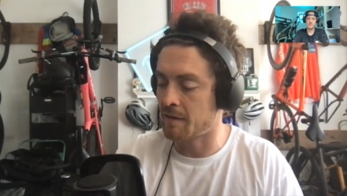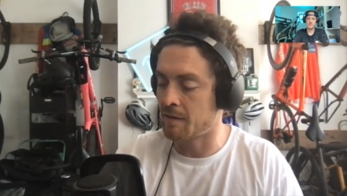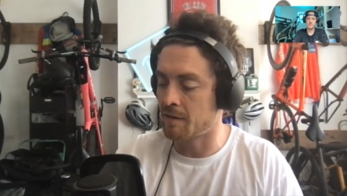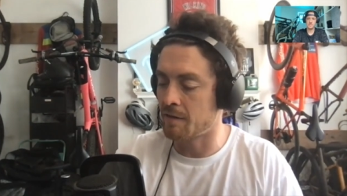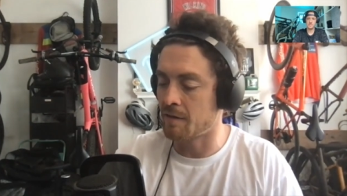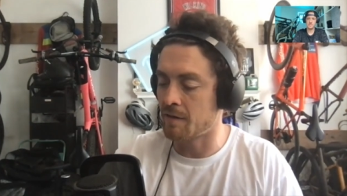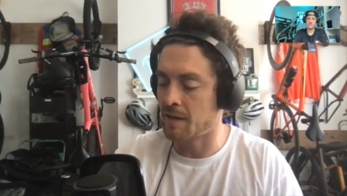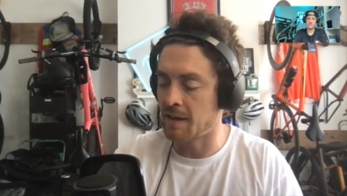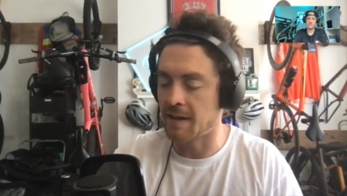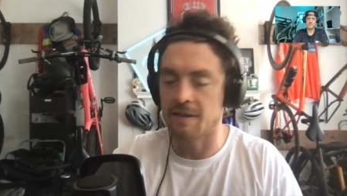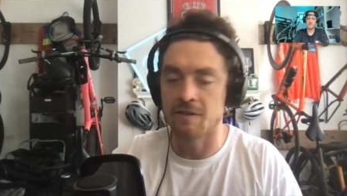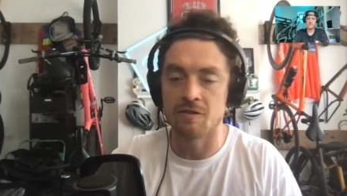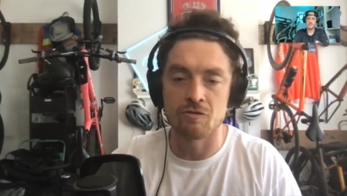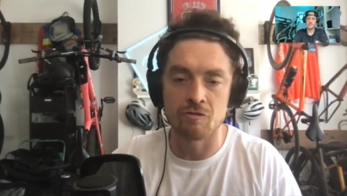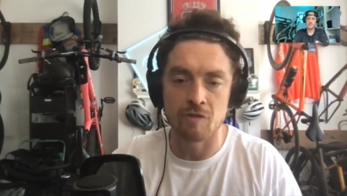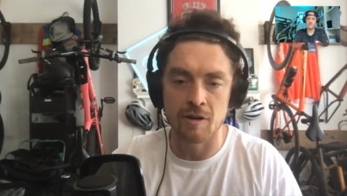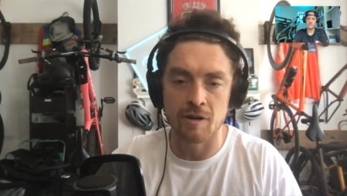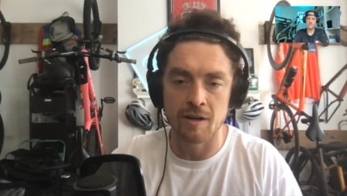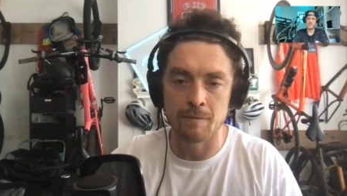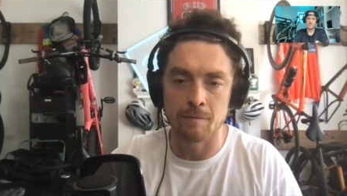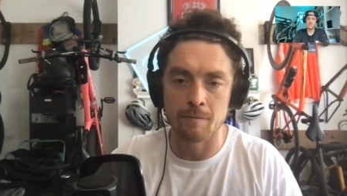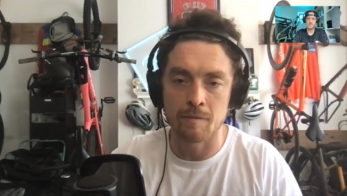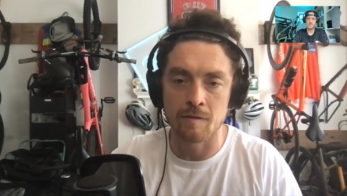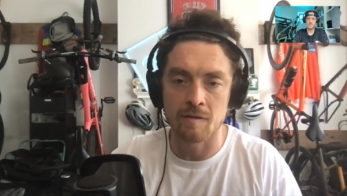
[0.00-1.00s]
his
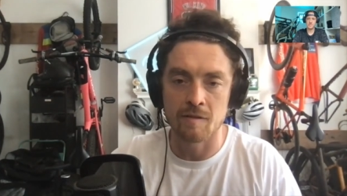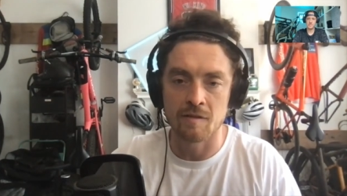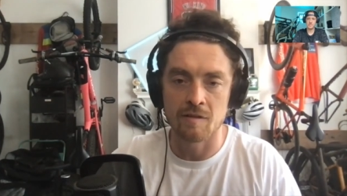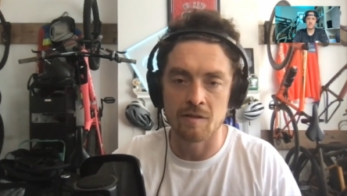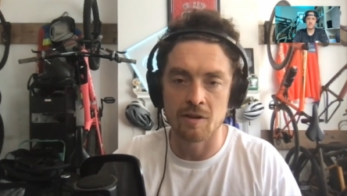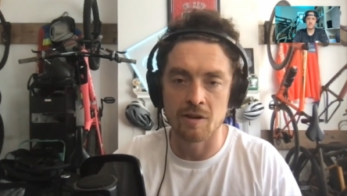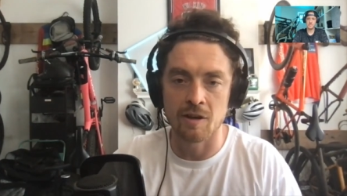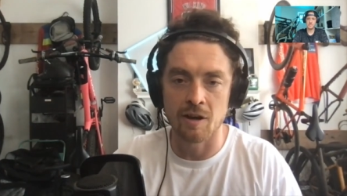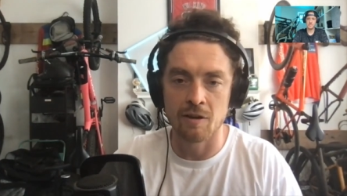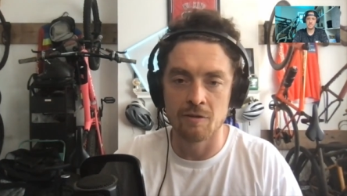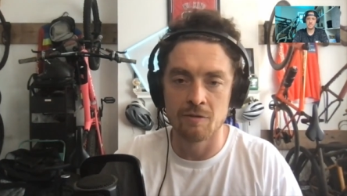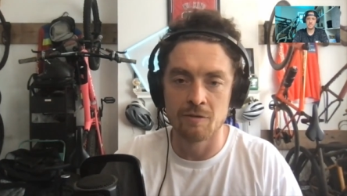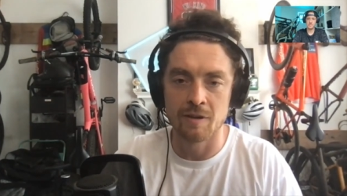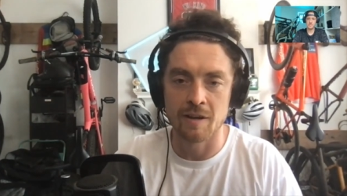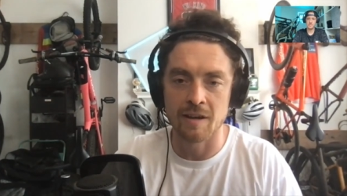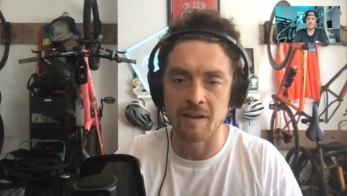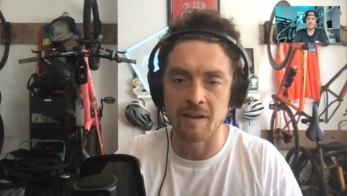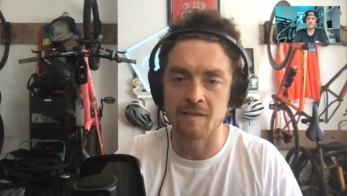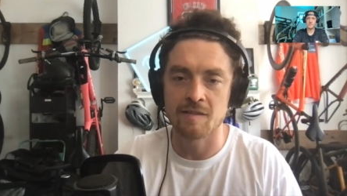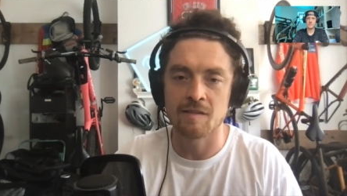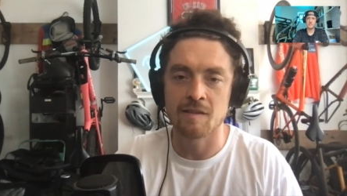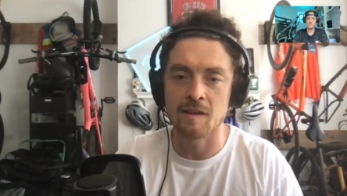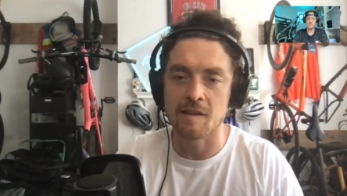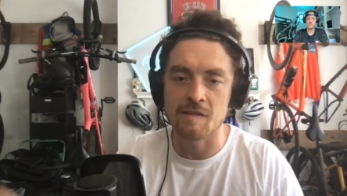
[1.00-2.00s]
dreams. You know,
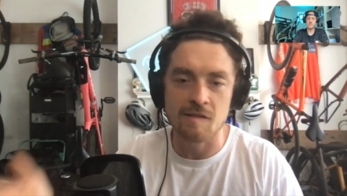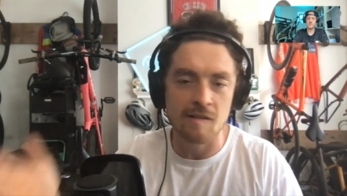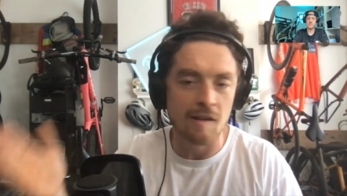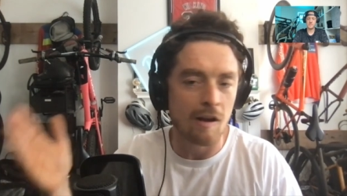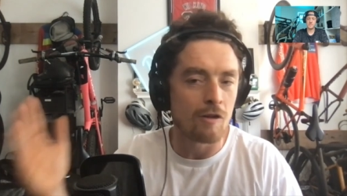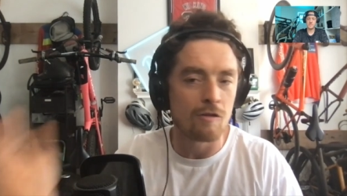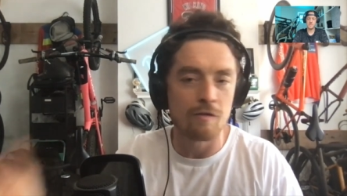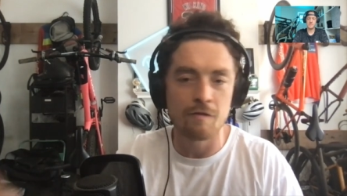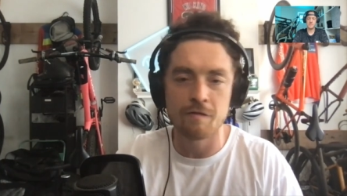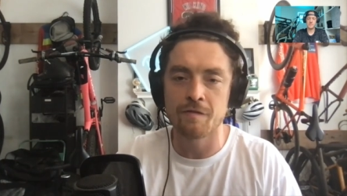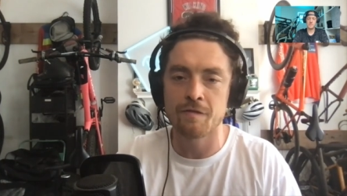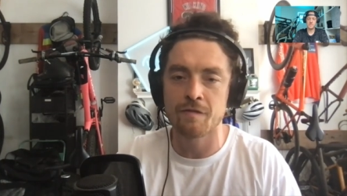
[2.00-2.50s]
it's it's so mm.